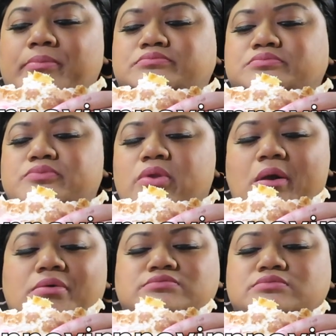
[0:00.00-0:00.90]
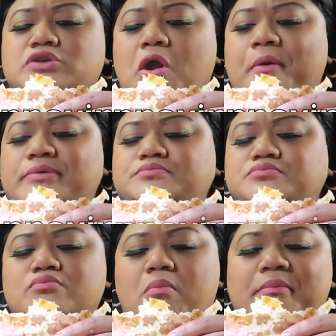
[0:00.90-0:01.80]

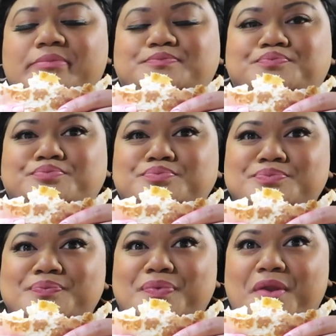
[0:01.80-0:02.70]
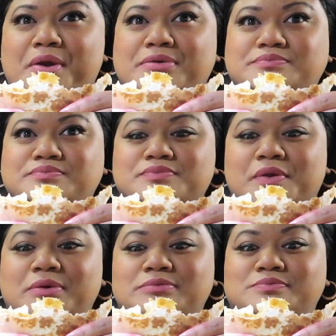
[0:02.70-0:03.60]

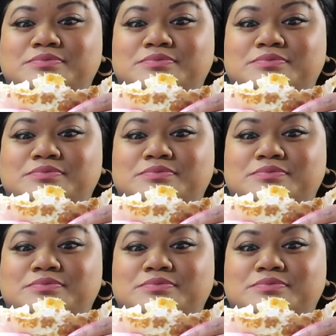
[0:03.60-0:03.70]
This person isn't speaking.